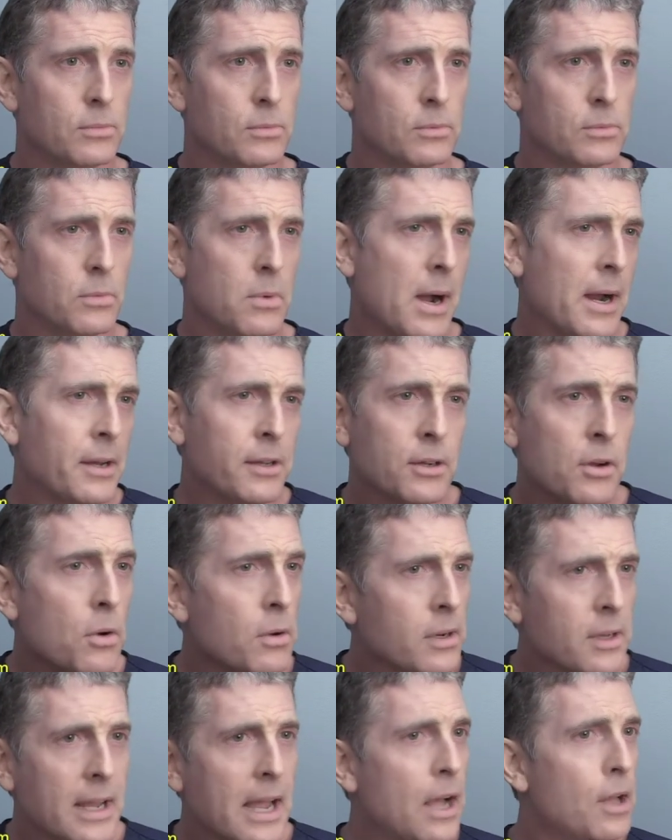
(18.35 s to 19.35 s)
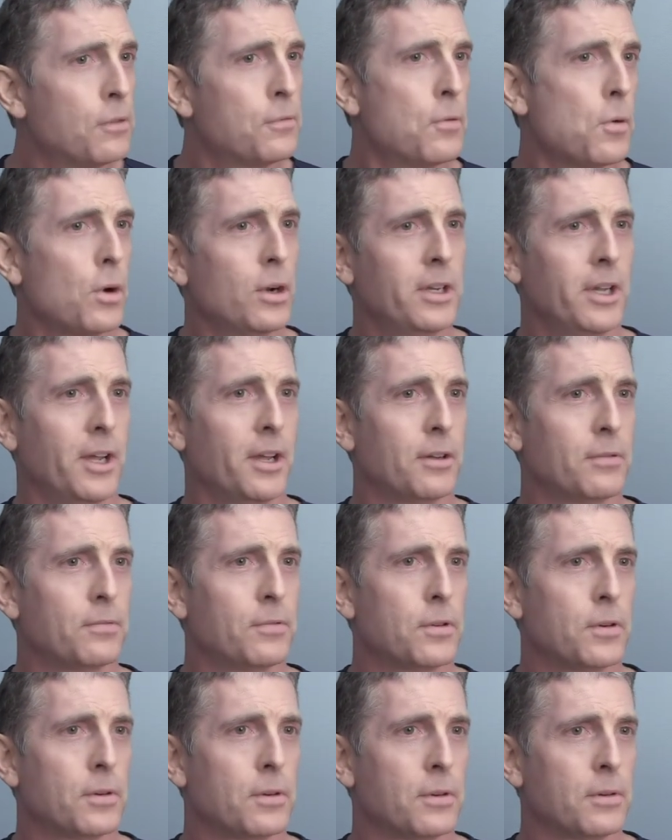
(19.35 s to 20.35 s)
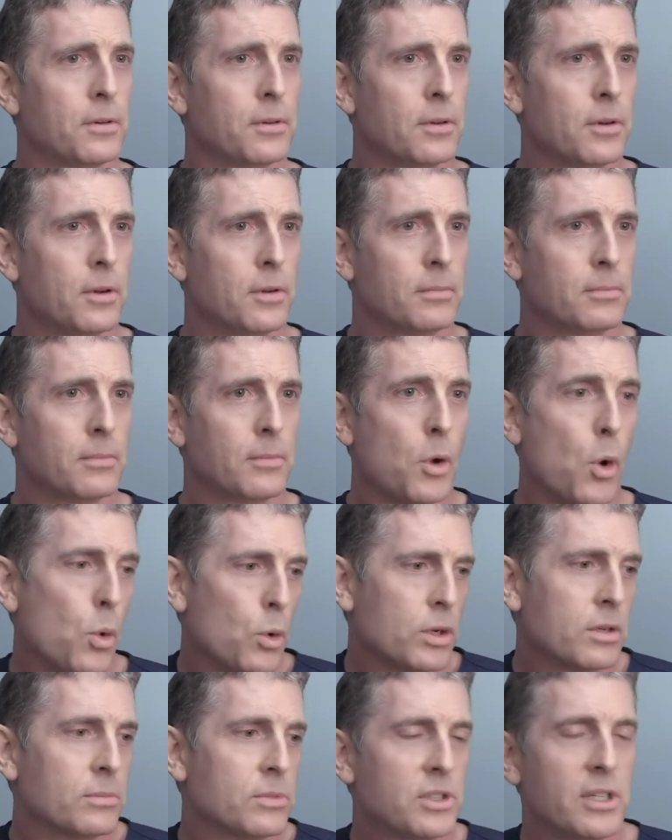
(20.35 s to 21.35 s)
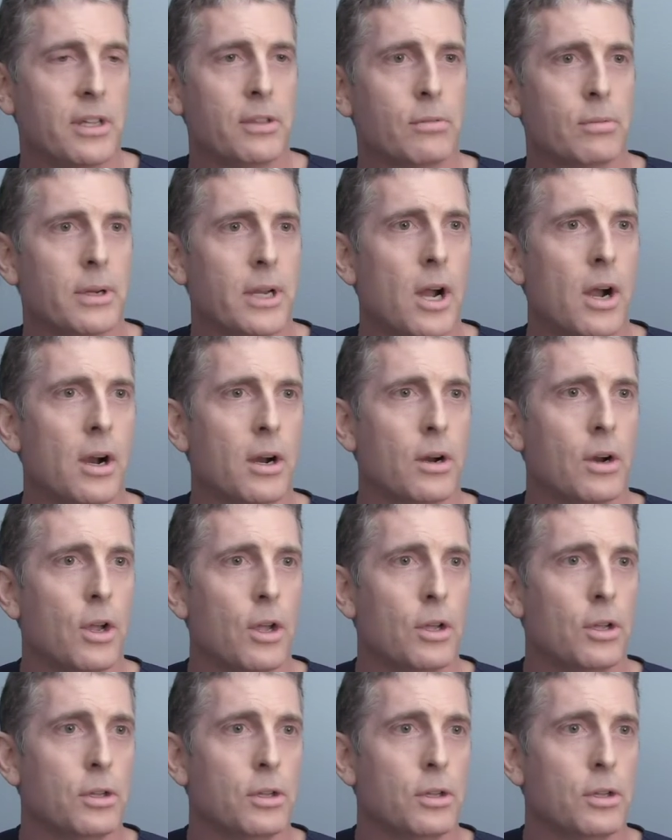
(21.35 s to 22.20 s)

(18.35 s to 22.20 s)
why are you going to California for Holcomb C three R?